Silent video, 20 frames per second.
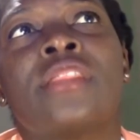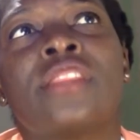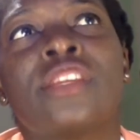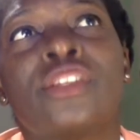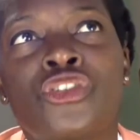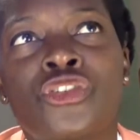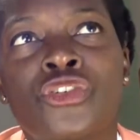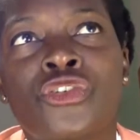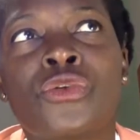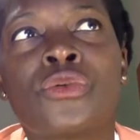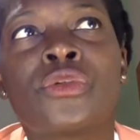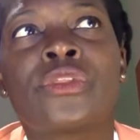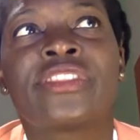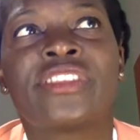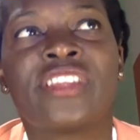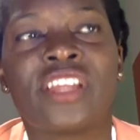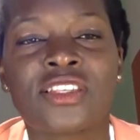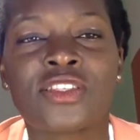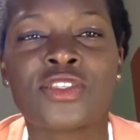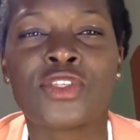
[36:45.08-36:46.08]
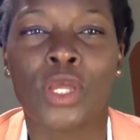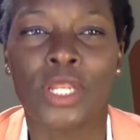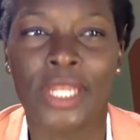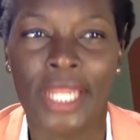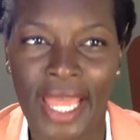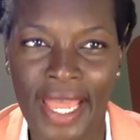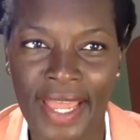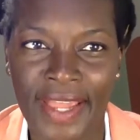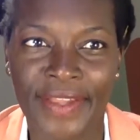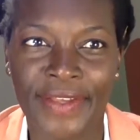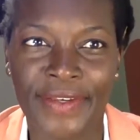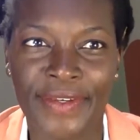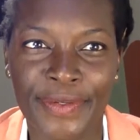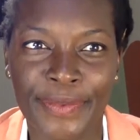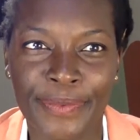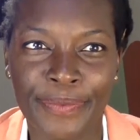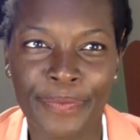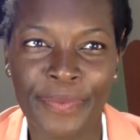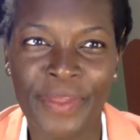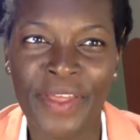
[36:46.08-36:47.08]
The truth does not hide.
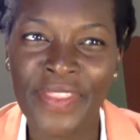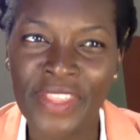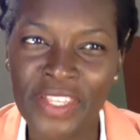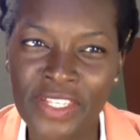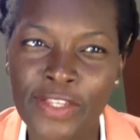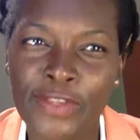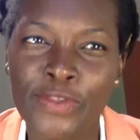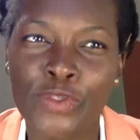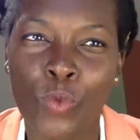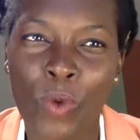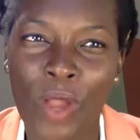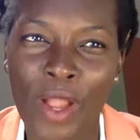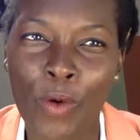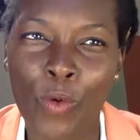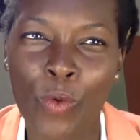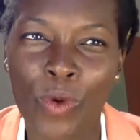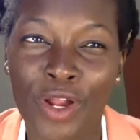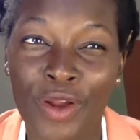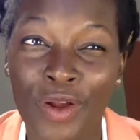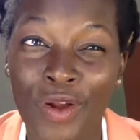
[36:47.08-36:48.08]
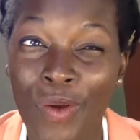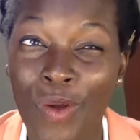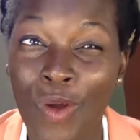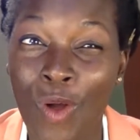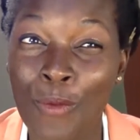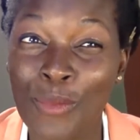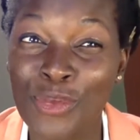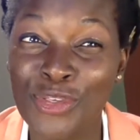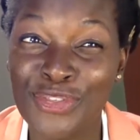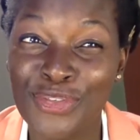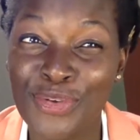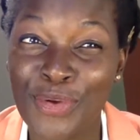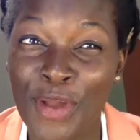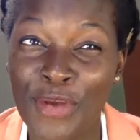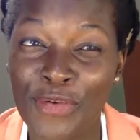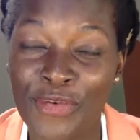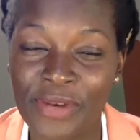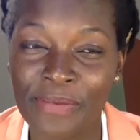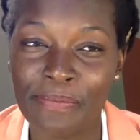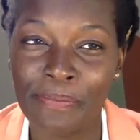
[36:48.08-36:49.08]
And this is where we're almost
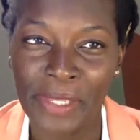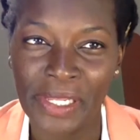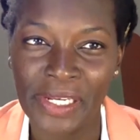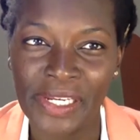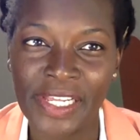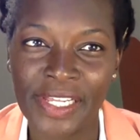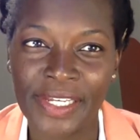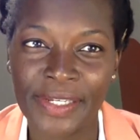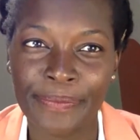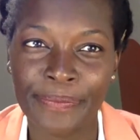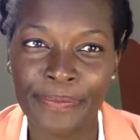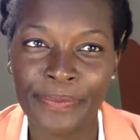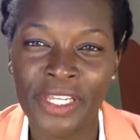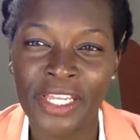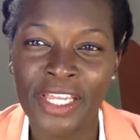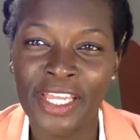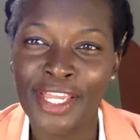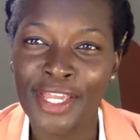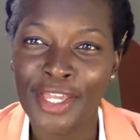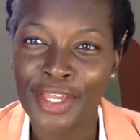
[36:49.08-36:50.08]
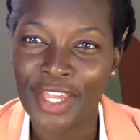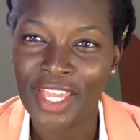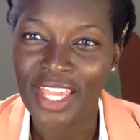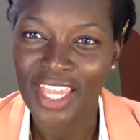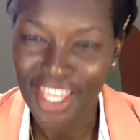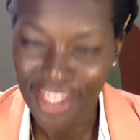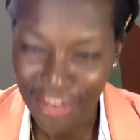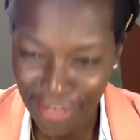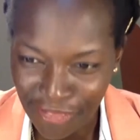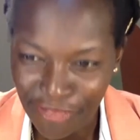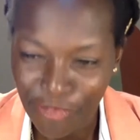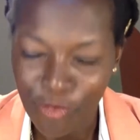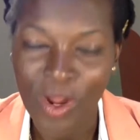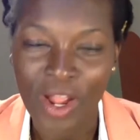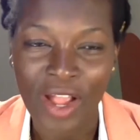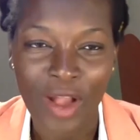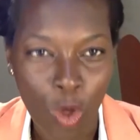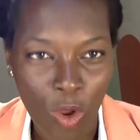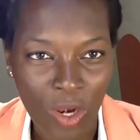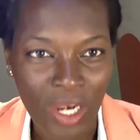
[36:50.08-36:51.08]
200 million. If
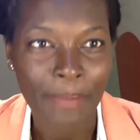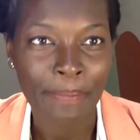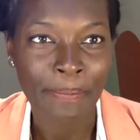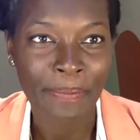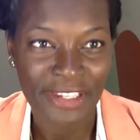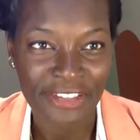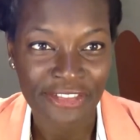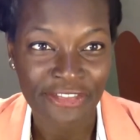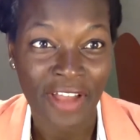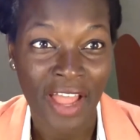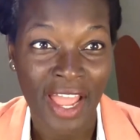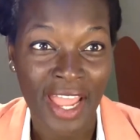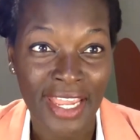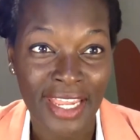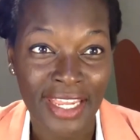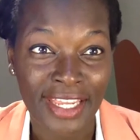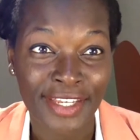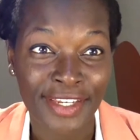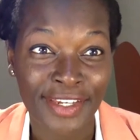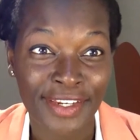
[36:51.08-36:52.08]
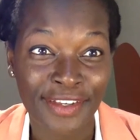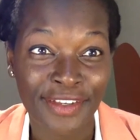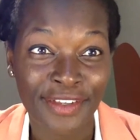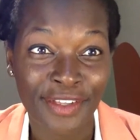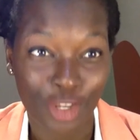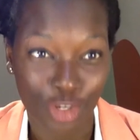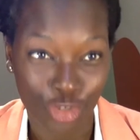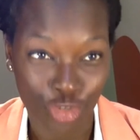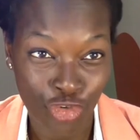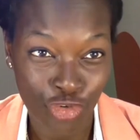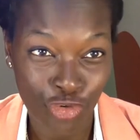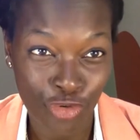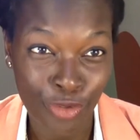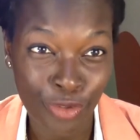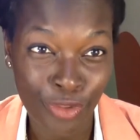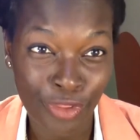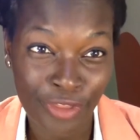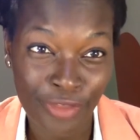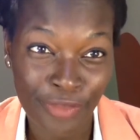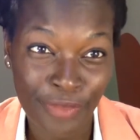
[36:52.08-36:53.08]
we're all amplifying a
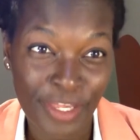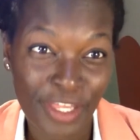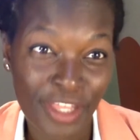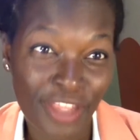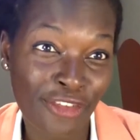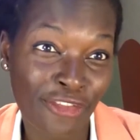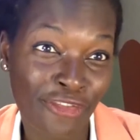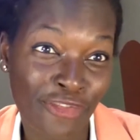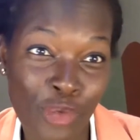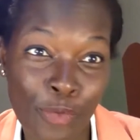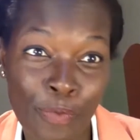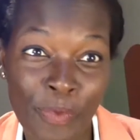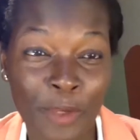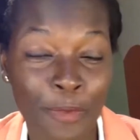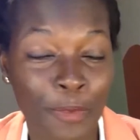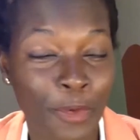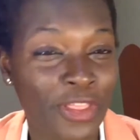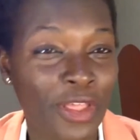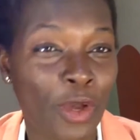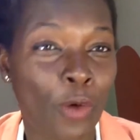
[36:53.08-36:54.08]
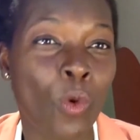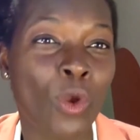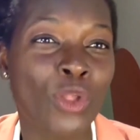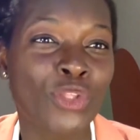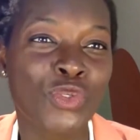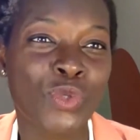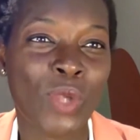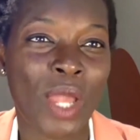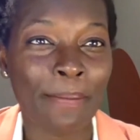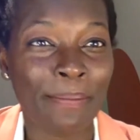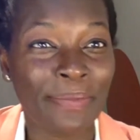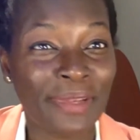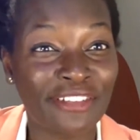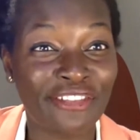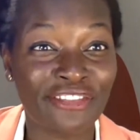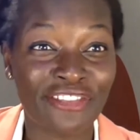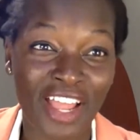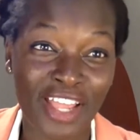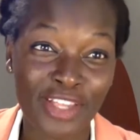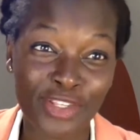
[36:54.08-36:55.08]
truth, the few people that want to
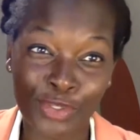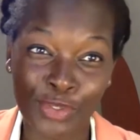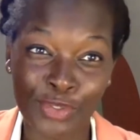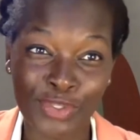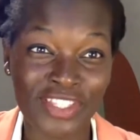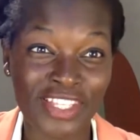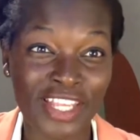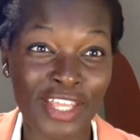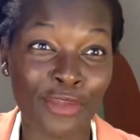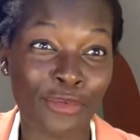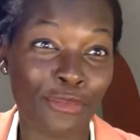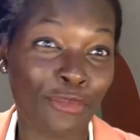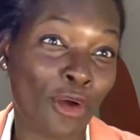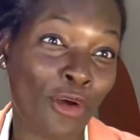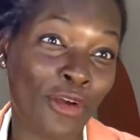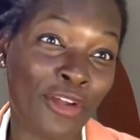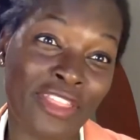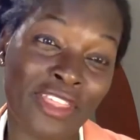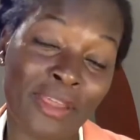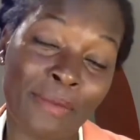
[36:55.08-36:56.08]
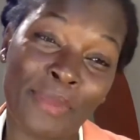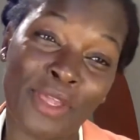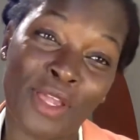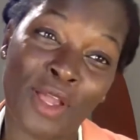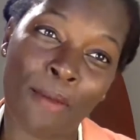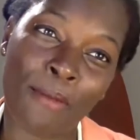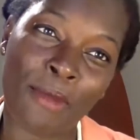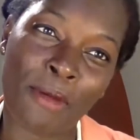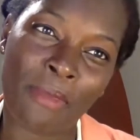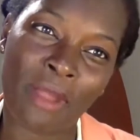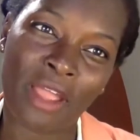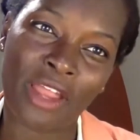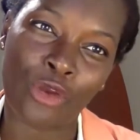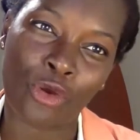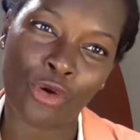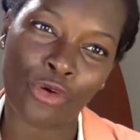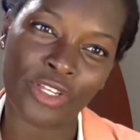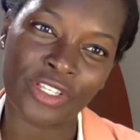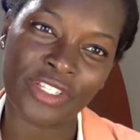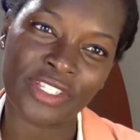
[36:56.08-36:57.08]
amplify, so to say, the wrong thing become a
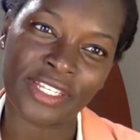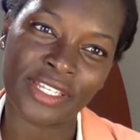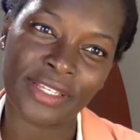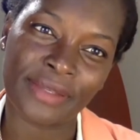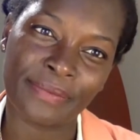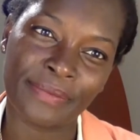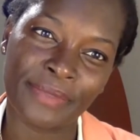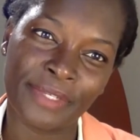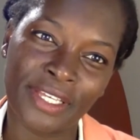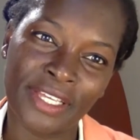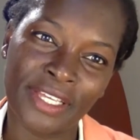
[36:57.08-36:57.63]
minority.